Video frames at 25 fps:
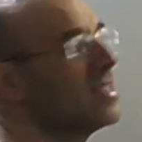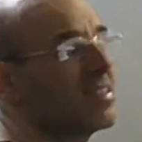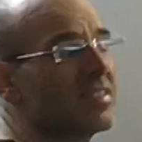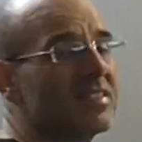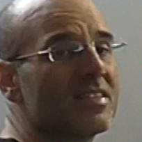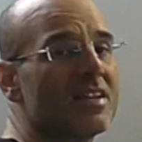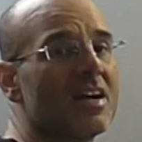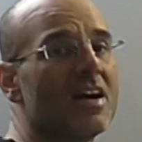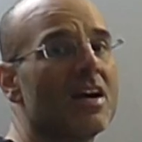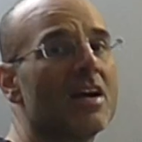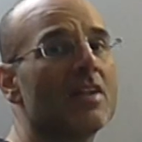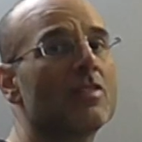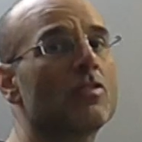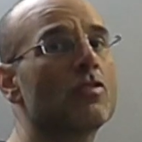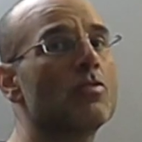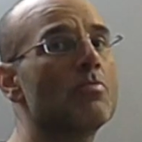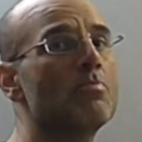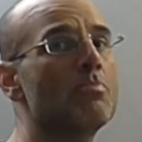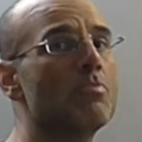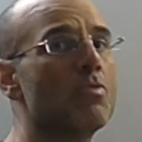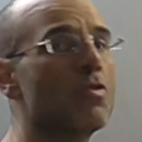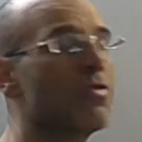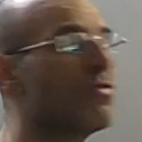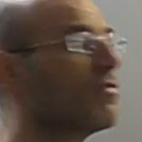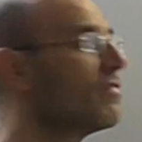start
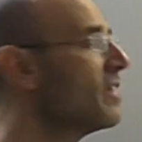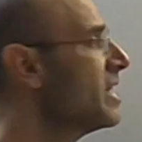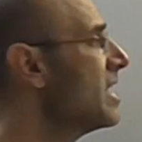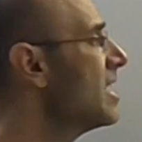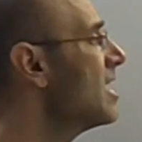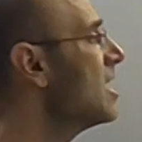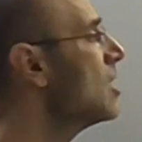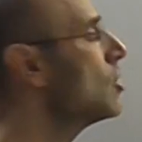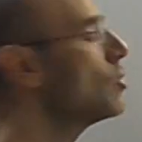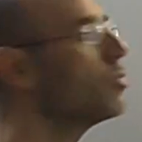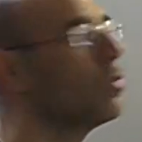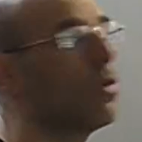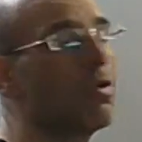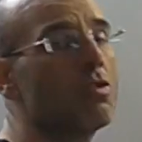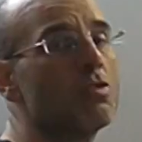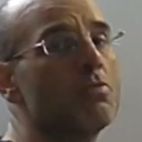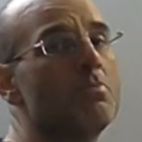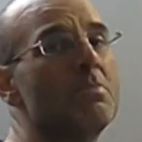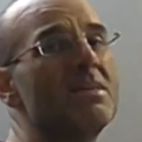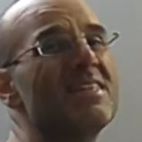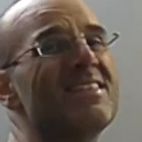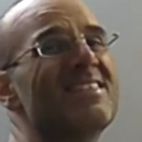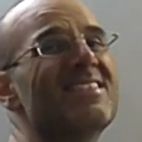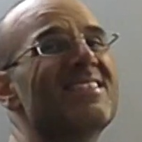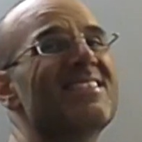moving. It won't
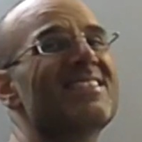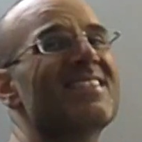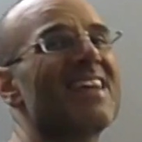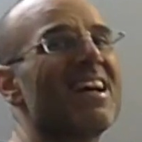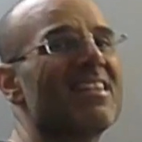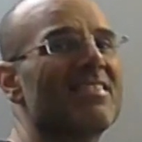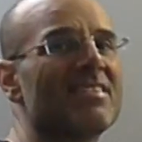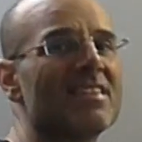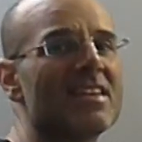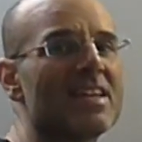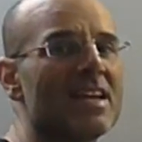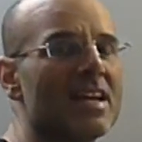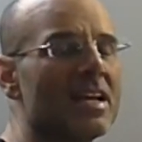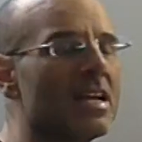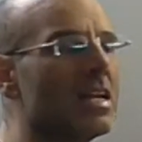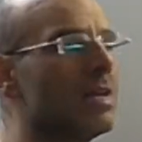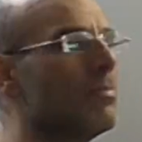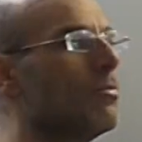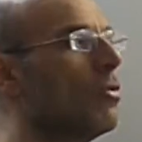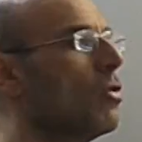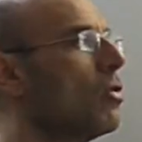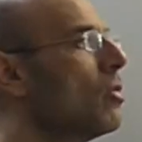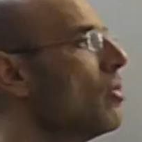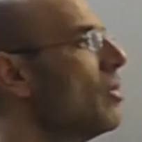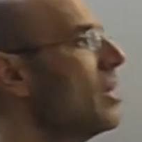be static
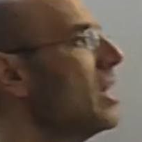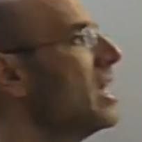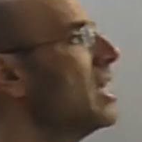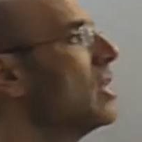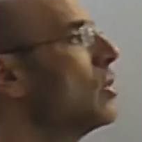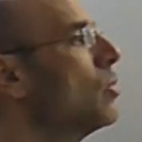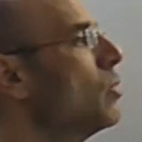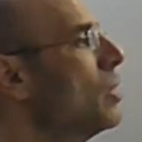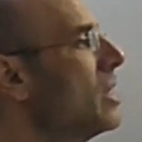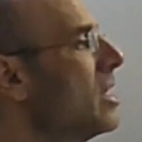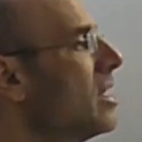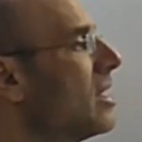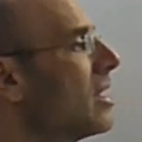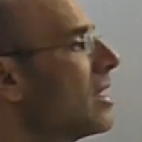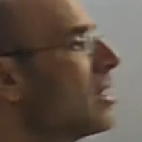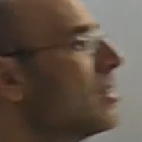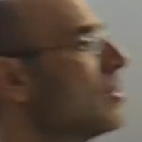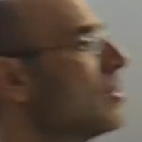anymore, it will